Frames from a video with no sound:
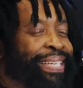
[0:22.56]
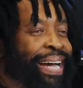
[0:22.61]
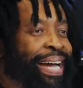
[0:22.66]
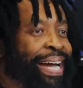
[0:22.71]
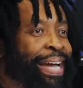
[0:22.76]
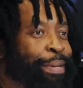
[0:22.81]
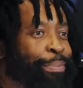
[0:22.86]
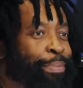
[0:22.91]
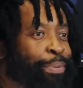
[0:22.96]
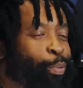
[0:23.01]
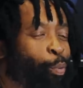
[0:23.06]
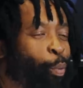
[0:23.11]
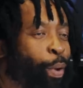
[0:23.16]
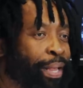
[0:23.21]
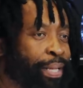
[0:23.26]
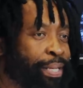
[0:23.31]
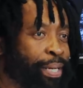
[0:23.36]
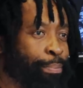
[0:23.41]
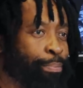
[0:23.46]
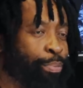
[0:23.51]
times.
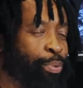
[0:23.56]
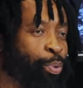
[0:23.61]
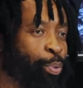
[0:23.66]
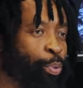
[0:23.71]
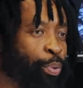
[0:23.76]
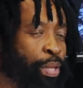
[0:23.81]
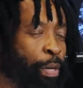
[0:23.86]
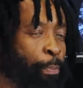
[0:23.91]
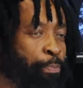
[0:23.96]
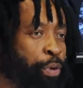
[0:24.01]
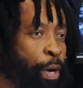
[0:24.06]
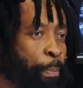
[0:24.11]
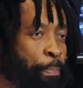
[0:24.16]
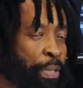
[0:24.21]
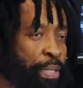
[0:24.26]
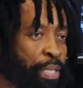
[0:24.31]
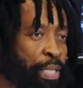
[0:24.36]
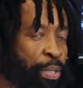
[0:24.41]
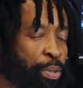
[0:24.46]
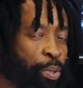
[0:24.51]
Welcome to the
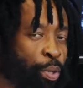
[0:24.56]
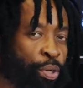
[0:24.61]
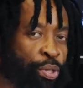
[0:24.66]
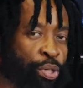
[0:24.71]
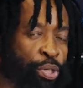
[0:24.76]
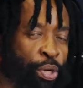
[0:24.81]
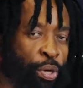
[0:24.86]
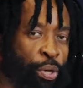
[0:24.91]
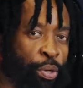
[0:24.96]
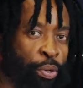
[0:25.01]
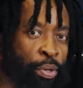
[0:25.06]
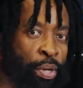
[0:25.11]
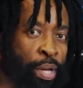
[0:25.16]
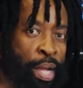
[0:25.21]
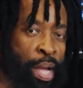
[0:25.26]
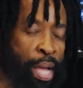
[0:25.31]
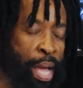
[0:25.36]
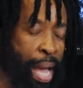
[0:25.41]
Property Talk Show.